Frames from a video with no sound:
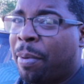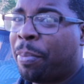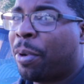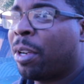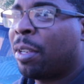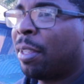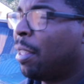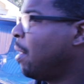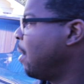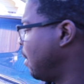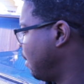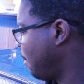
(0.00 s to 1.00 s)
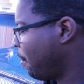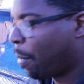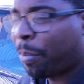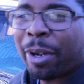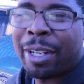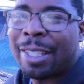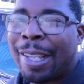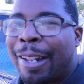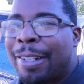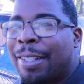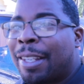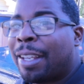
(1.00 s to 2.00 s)
My partner, he my partner
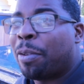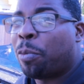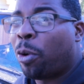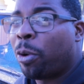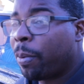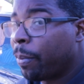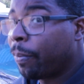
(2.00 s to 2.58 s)
Titus here at work.